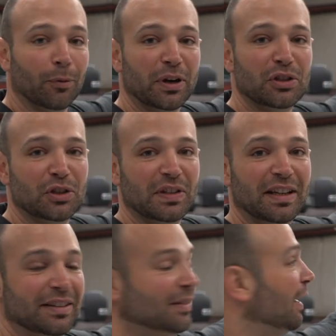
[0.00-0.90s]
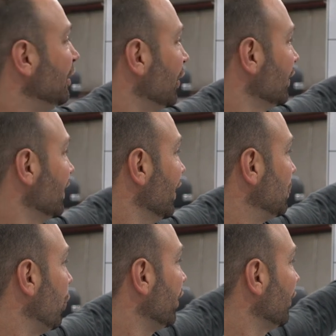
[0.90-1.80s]
four inches in, and you look at the next
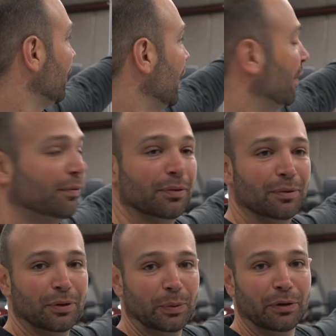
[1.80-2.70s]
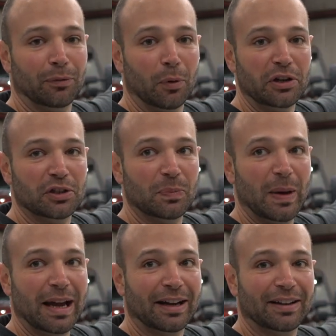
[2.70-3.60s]
point on the graph, three or four inches
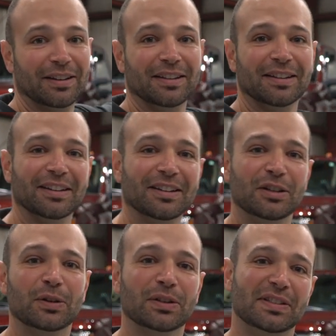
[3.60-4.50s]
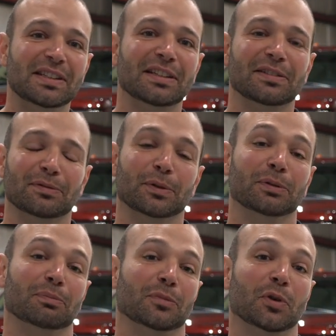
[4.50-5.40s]
back, you can see, well,
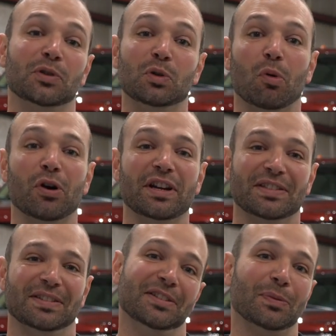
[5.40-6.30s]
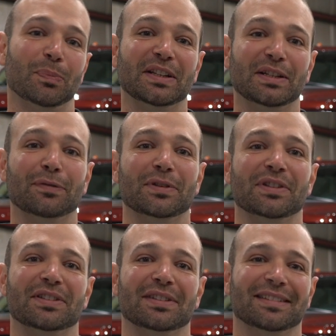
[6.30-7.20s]
those two points, there's a big
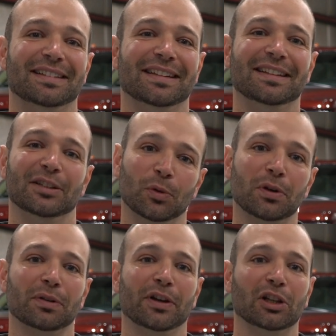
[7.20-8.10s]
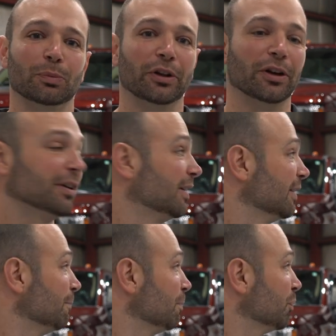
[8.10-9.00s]
difference in the torque available there.
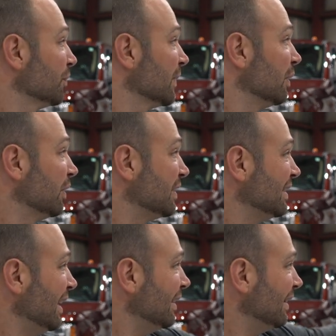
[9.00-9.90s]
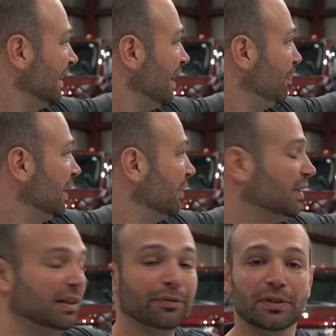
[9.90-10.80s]
There's not that big of a
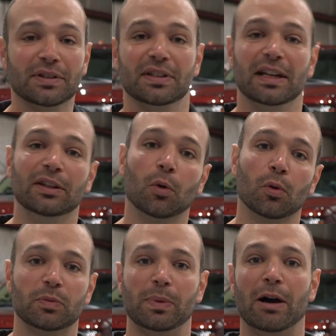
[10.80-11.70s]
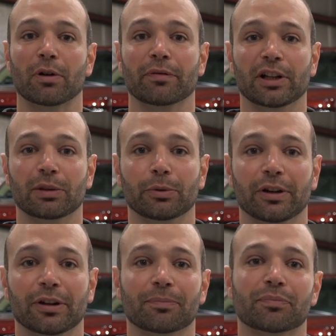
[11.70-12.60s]
difference in the horsepower available
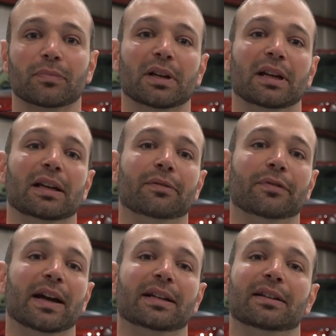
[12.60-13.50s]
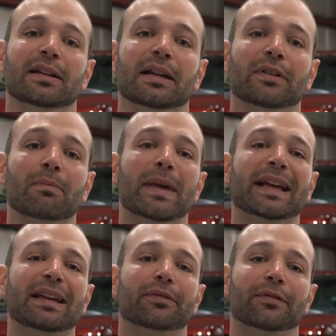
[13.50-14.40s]
there. In fact, if I'm
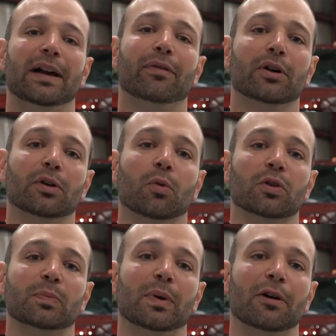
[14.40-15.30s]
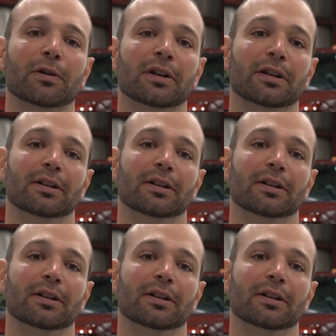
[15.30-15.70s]
making 500 horsepower